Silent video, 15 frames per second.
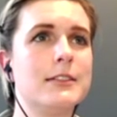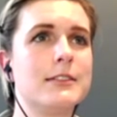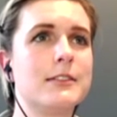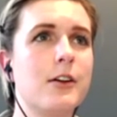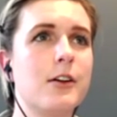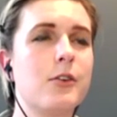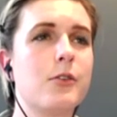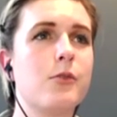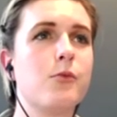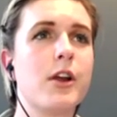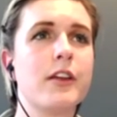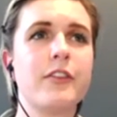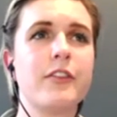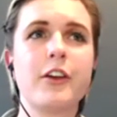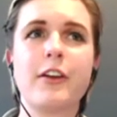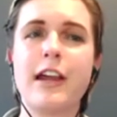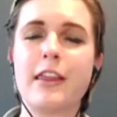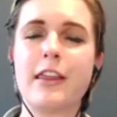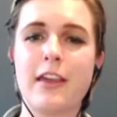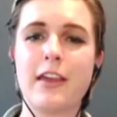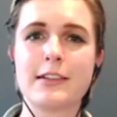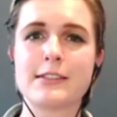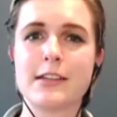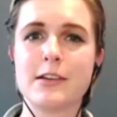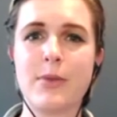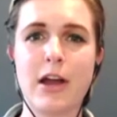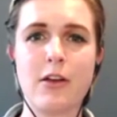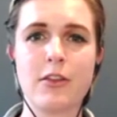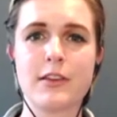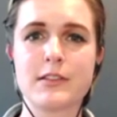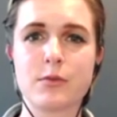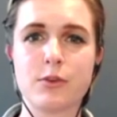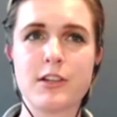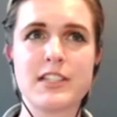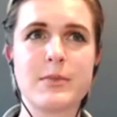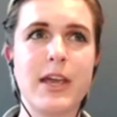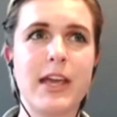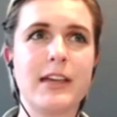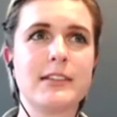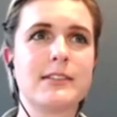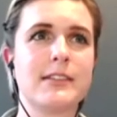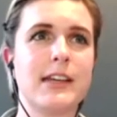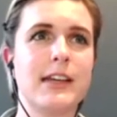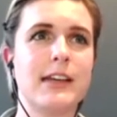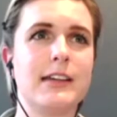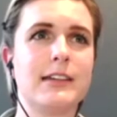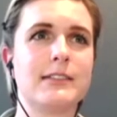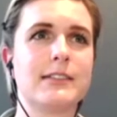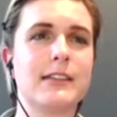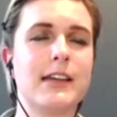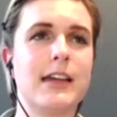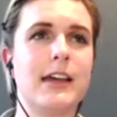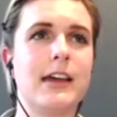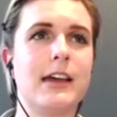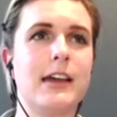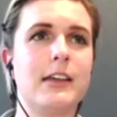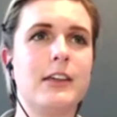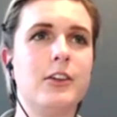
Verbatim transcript: So one of the great things about this workspace is uh,